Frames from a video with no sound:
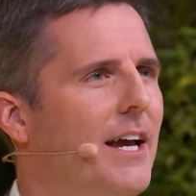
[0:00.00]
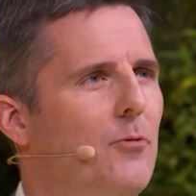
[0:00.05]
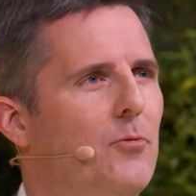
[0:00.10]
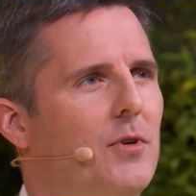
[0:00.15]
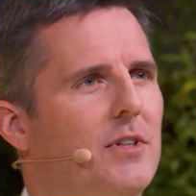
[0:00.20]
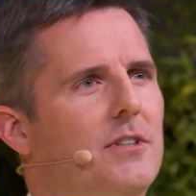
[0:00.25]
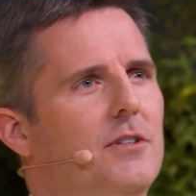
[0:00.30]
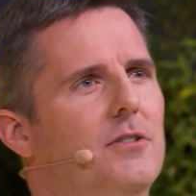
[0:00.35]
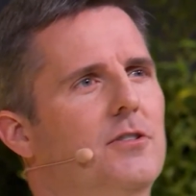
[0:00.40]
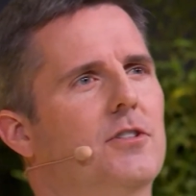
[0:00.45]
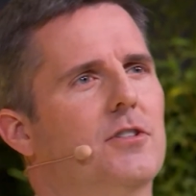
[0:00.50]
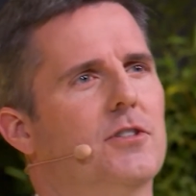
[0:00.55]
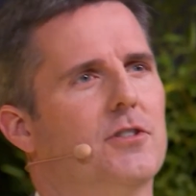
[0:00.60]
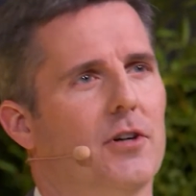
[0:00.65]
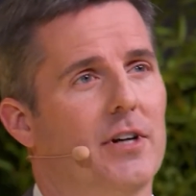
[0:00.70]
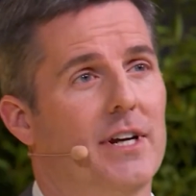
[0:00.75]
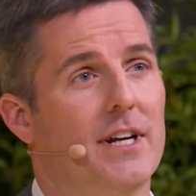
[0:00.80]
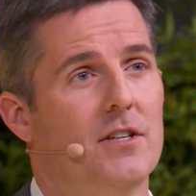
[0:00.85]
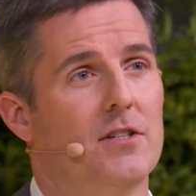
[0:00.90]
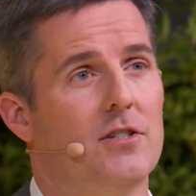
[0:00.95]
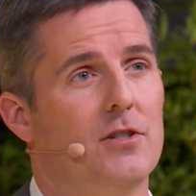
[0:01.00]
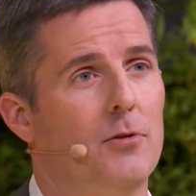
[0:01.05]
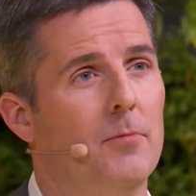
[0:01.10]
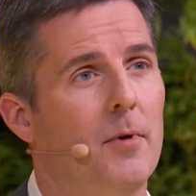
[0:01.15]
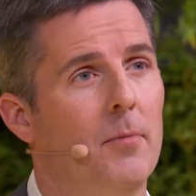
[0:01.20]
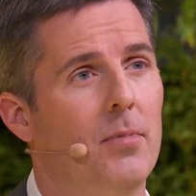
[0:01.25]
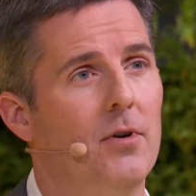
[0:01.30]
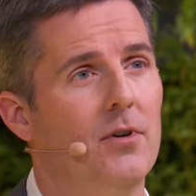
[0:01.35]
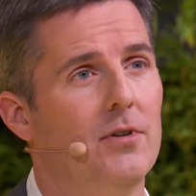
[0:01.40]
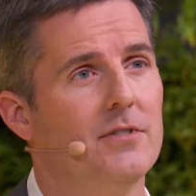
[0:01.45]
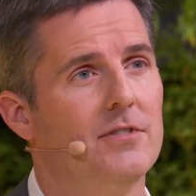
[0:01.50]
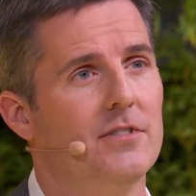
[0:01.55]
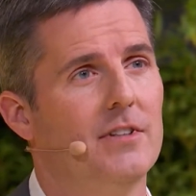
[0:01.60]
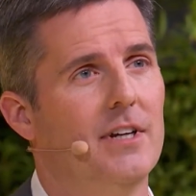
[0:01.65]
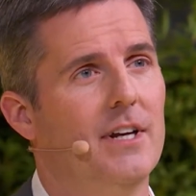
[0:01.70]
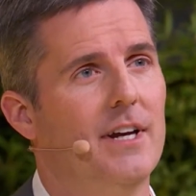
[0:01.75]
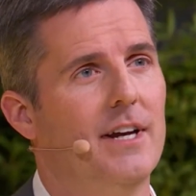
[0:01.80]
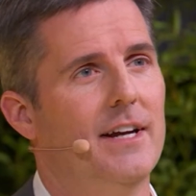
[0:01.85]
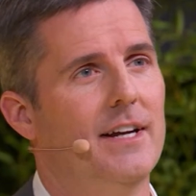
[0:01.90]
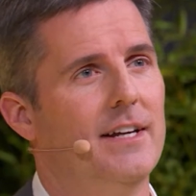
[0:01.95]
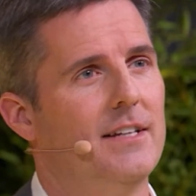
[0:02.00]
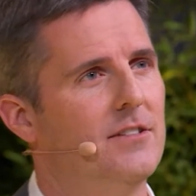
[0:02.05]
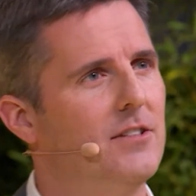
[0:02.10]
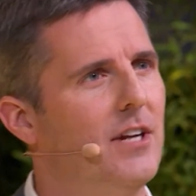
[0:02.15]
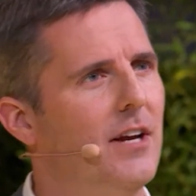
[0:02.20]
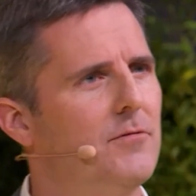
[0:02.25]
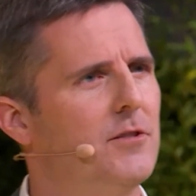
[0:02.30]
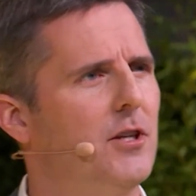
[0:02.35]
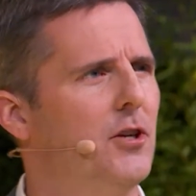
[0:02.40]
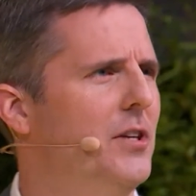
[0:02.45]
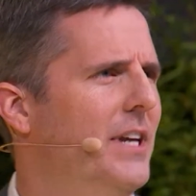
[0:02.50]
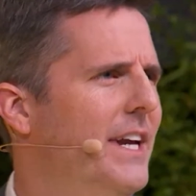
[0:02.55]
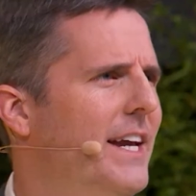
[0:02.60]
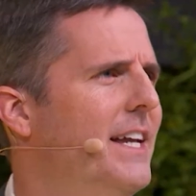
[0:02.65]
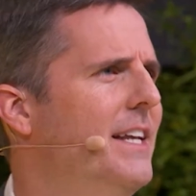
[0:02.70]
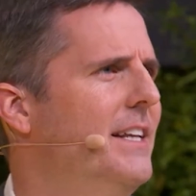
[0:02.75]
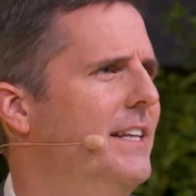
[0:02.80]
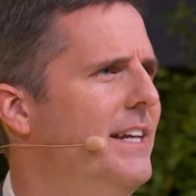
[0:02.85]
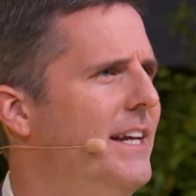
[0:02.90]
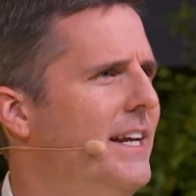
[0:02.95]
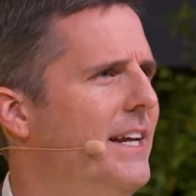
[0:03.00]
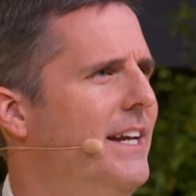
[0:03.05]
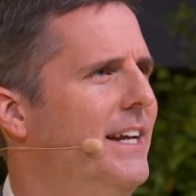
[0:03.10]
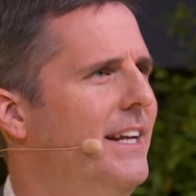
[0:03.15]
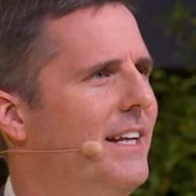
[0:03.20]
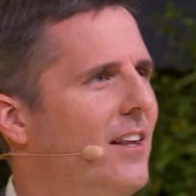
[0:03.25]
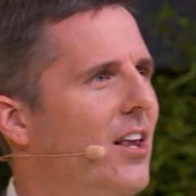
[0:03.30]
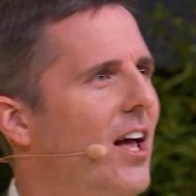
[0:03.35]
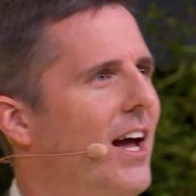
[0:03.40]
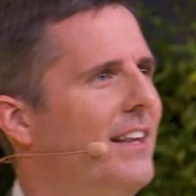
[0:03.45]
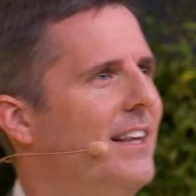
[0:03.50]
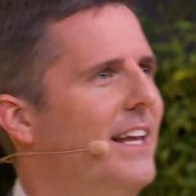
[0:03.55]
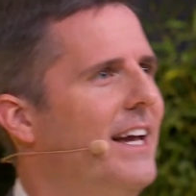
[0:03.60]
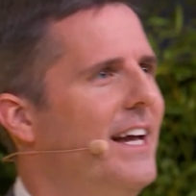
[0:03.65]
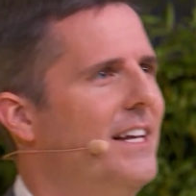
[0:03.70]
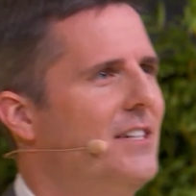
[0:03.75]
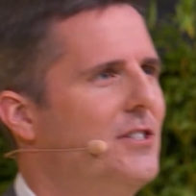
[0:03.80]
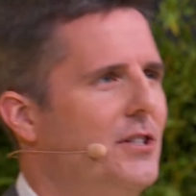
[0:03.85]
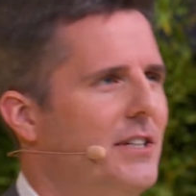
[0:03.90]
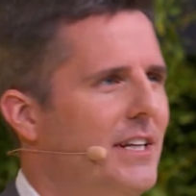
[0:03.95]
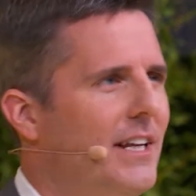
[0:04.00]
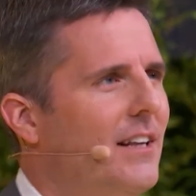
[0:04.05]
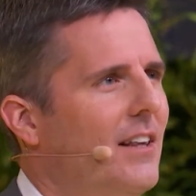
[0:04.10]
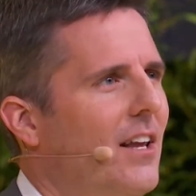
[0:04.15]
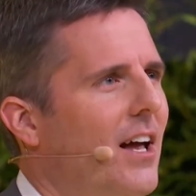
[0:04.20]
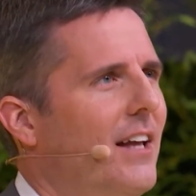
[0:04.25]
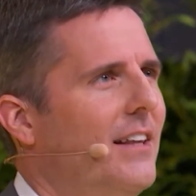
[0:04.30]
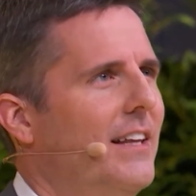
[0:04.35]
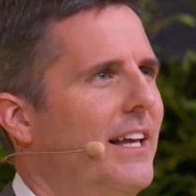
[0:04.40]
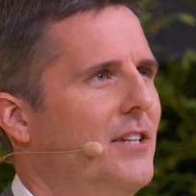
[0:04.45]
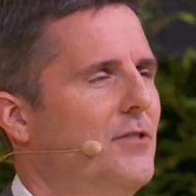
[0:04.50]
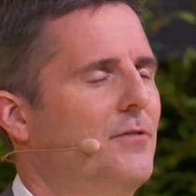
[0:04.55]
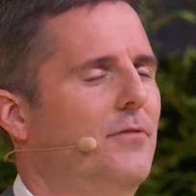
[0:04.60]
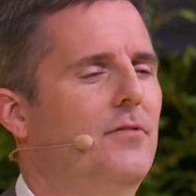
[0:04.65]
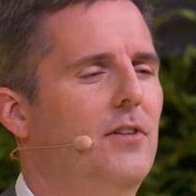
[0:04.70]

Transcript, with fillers: that reduces your consumables stuff. So you eat, eat a lot less, you need a lot less